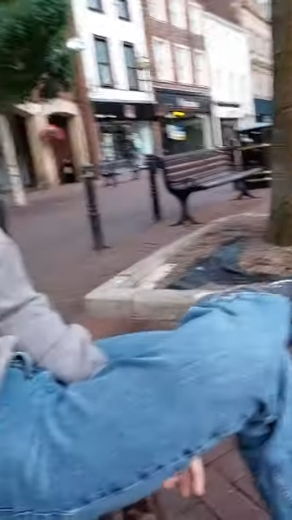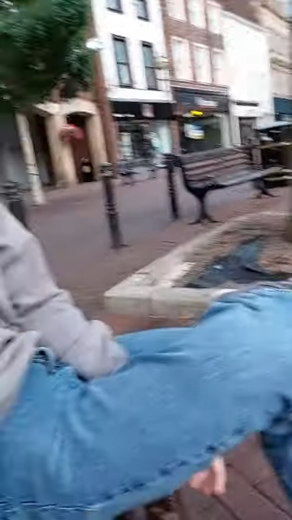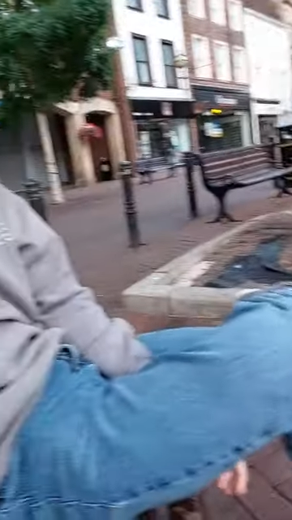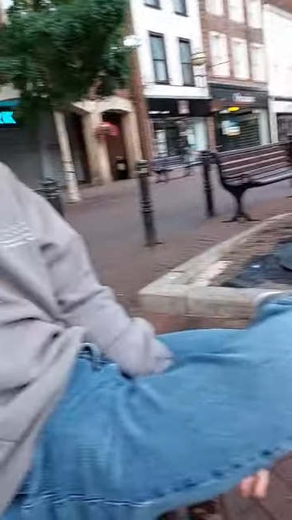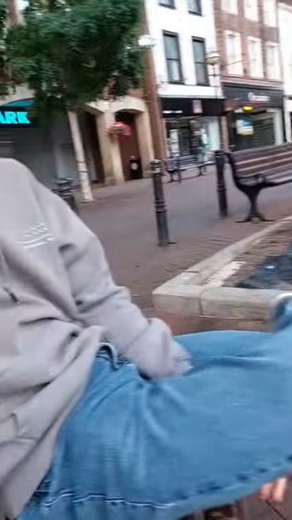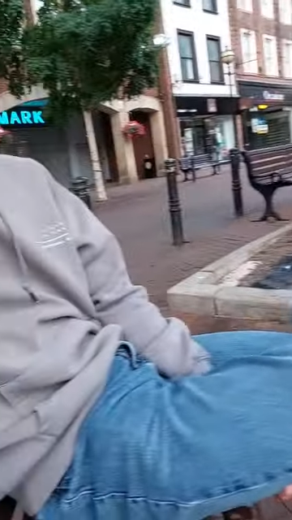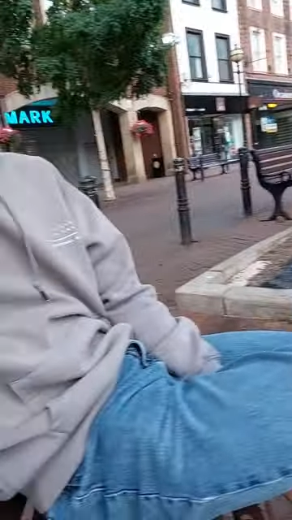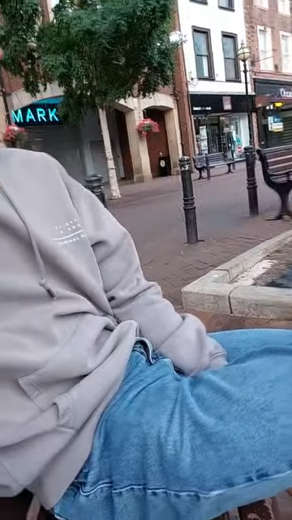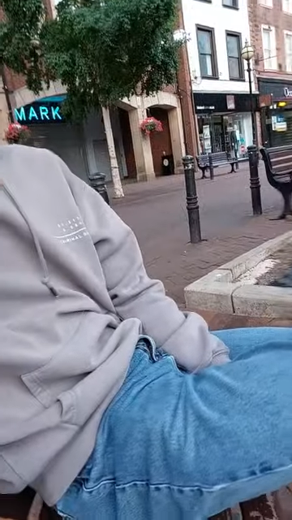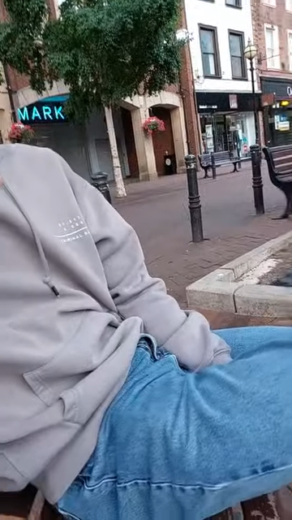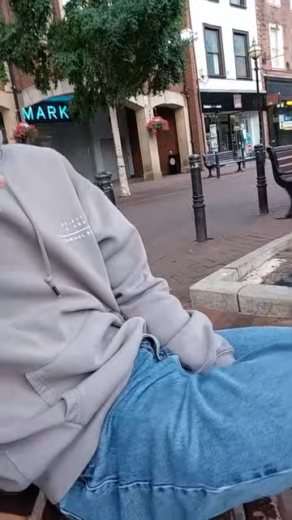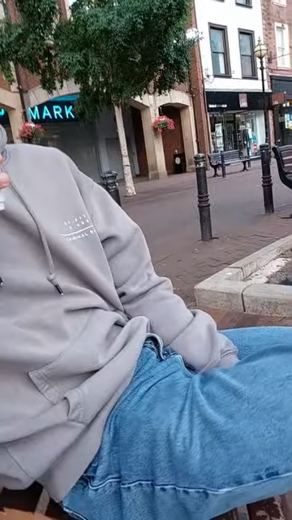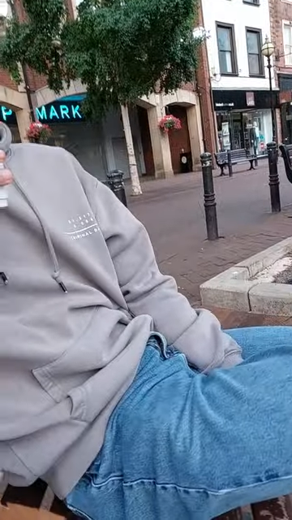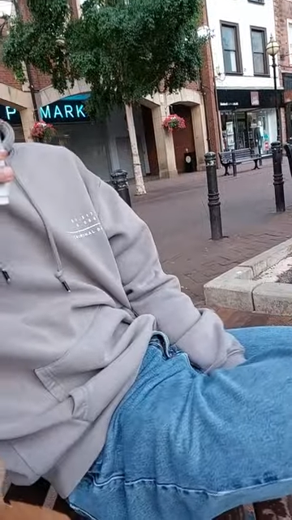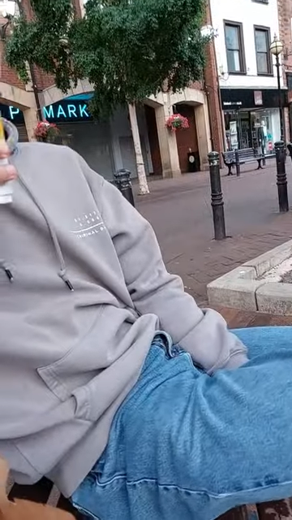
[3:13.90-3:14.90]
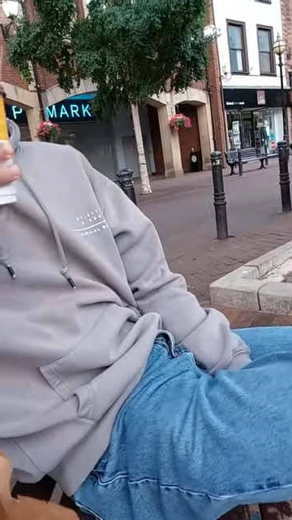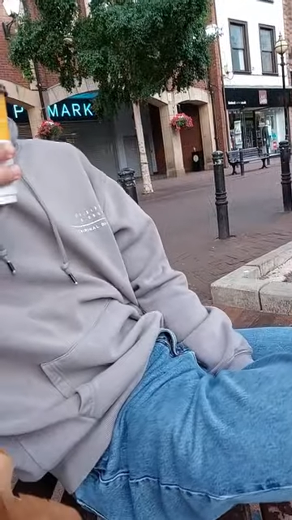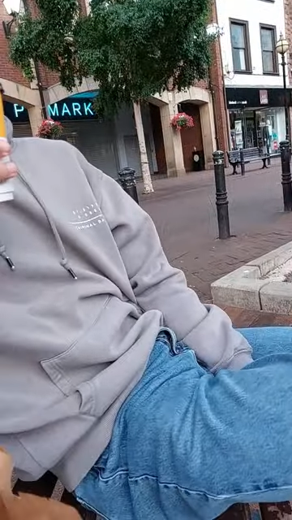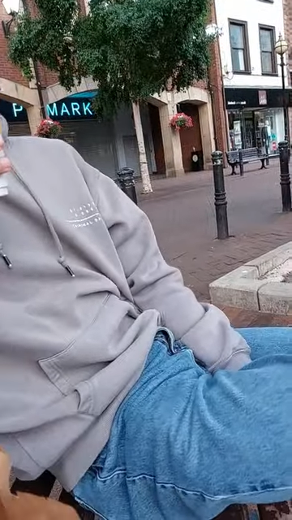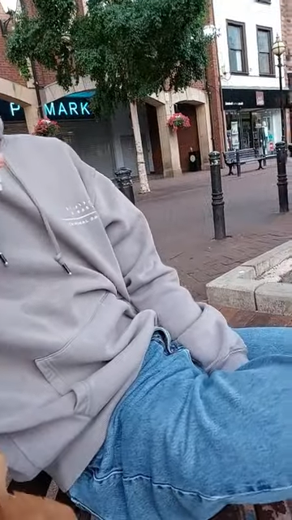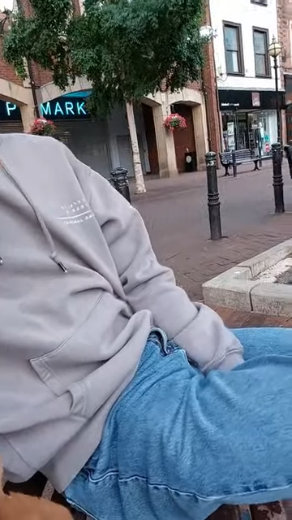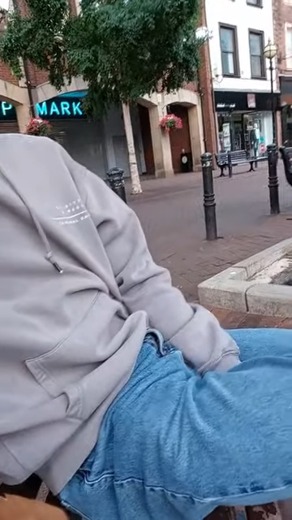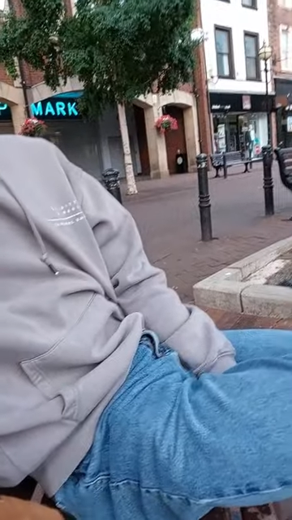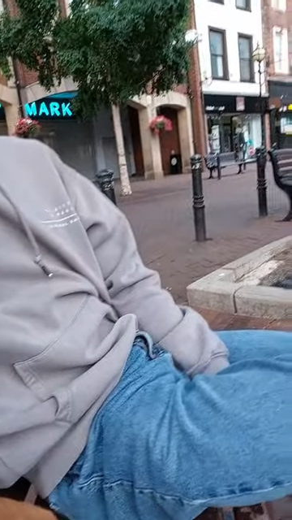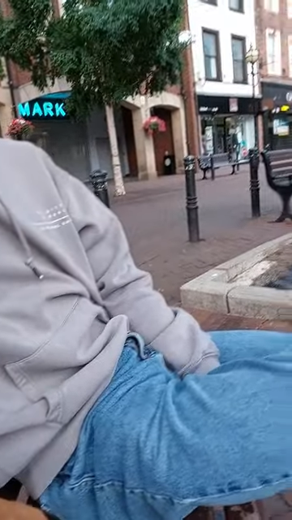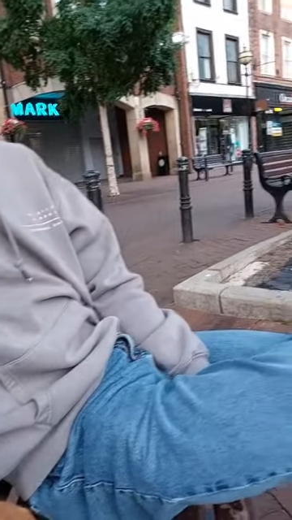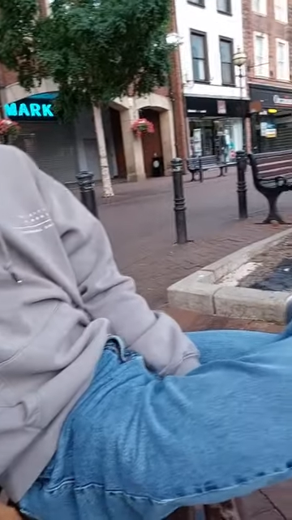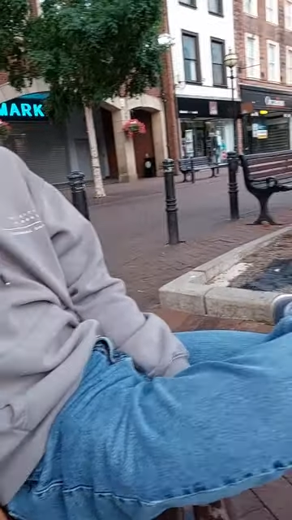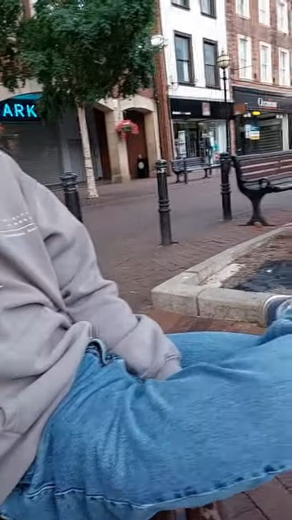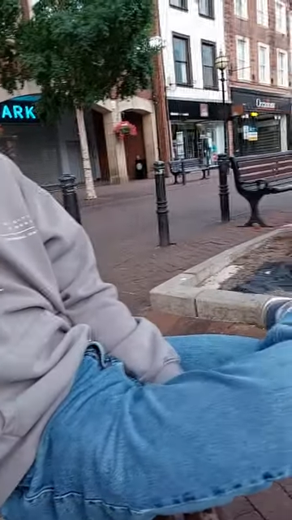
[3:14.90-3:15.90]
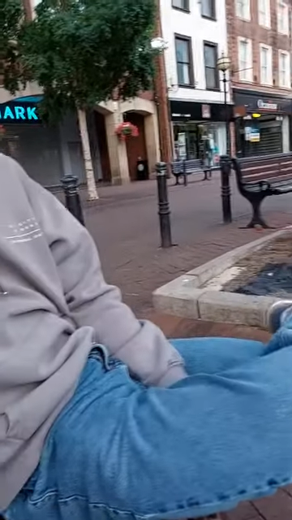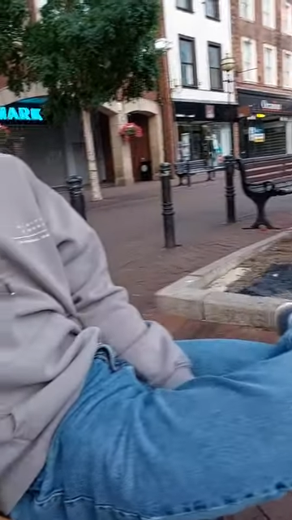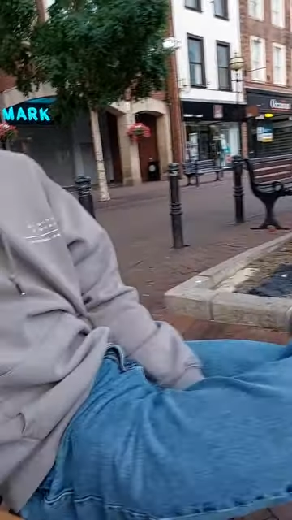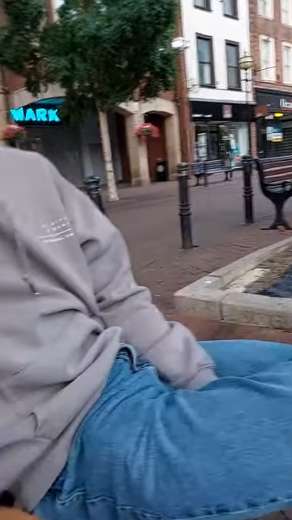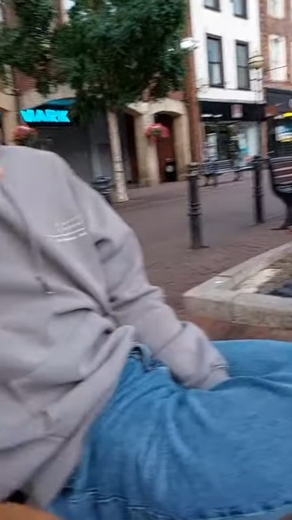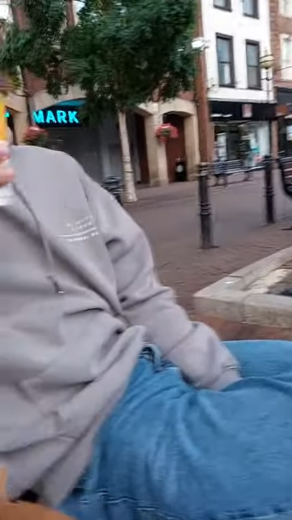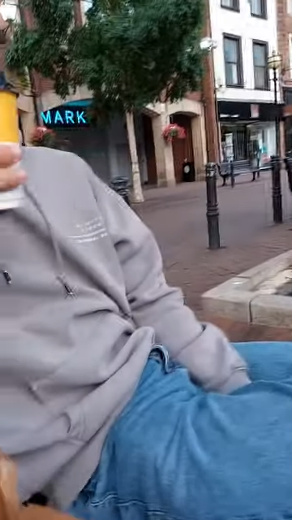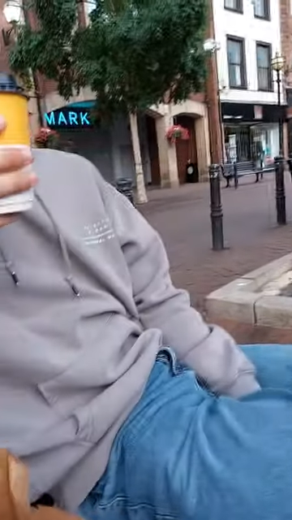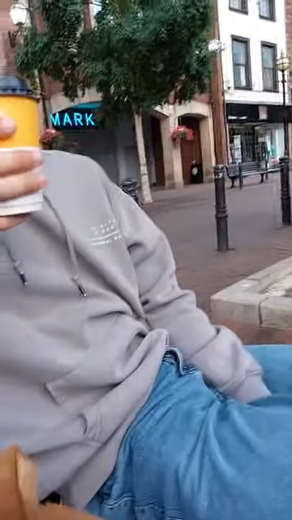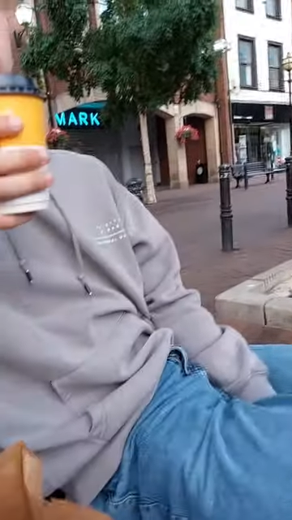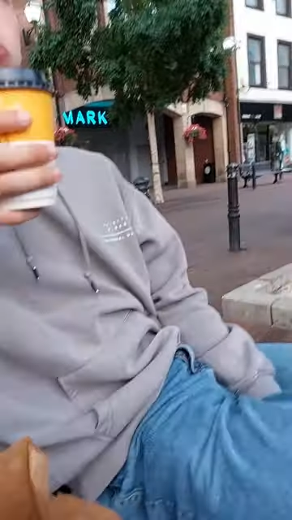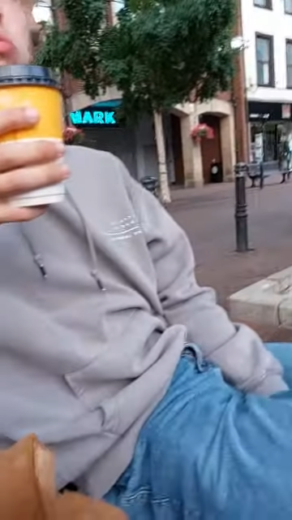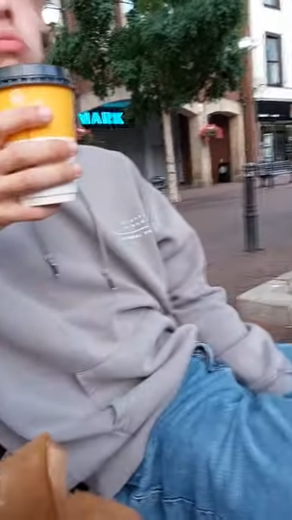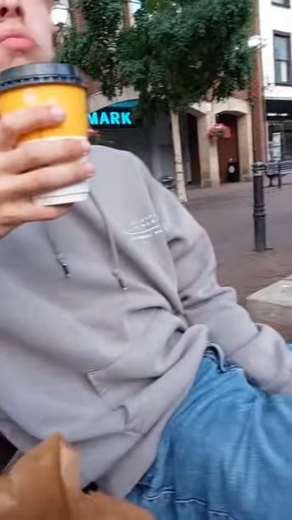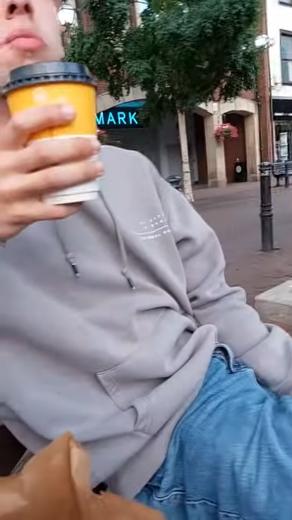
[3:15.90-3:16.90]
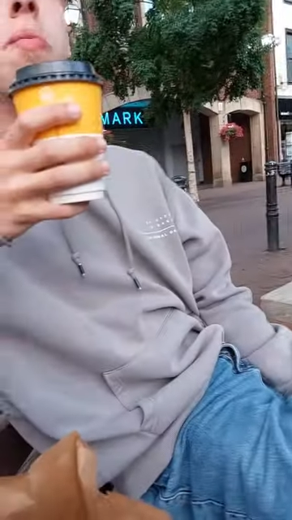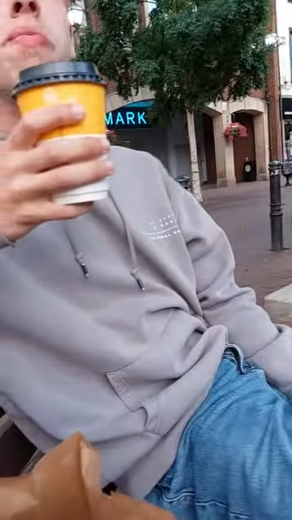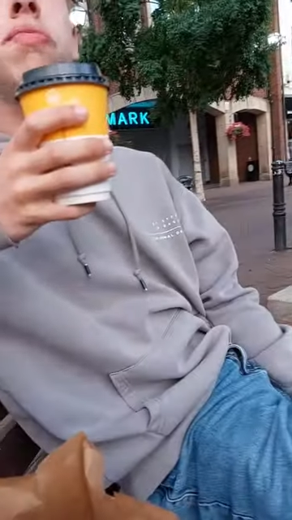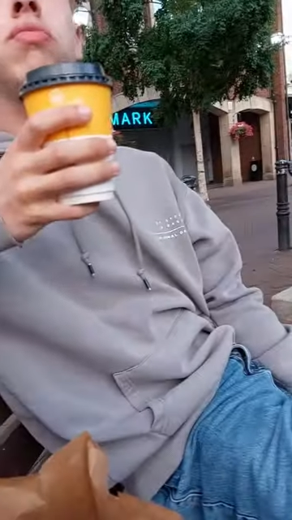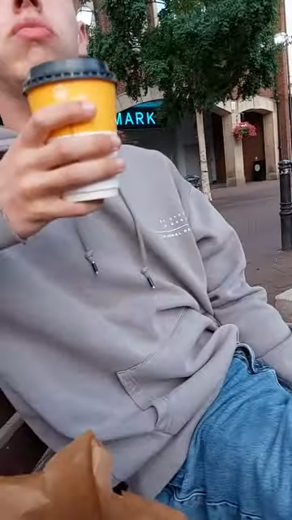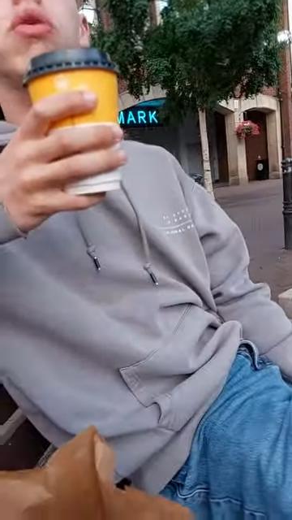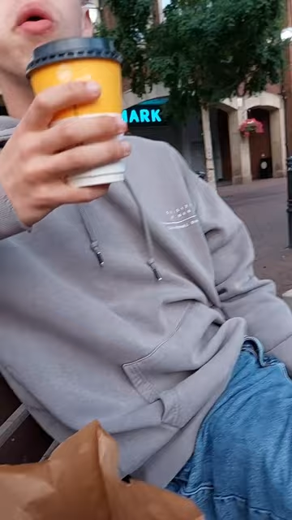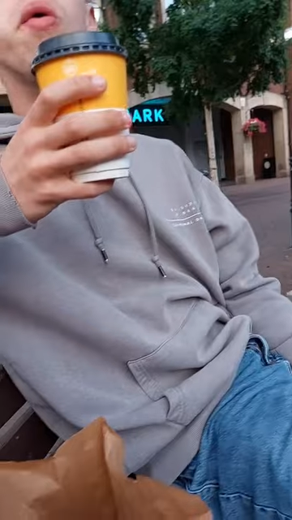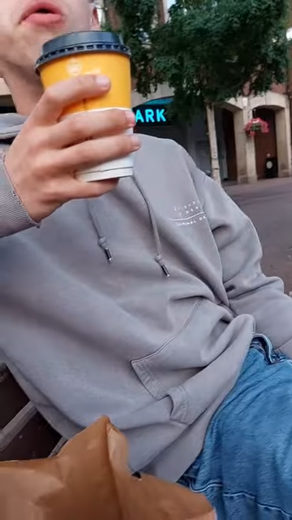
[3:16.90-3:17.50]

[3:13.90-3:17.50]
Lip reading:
(no speaker visible)